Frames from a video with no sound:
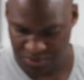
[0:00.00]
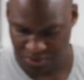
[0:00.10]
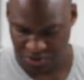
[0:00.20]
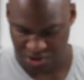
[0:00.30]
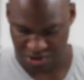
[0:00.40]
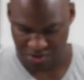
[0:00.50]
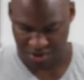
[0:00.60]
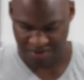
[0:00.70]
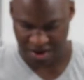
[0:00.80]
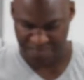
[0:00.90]
or so of
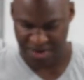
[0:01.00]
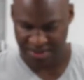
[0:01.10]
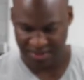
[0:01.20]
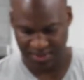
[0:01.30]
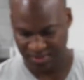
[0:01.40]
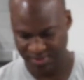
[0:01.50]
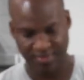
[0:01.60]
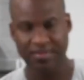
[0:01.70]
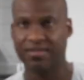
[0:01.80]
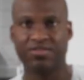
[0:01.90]
the Epis.
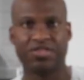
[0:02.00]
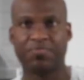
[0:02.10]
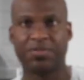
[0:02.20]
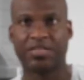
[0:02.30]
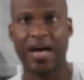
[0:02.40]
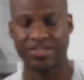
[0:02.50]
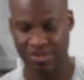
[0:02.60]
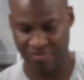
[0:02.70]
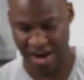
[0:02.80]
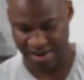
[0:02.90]
You just massage it
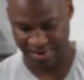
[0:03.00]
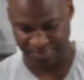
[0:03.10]
right in.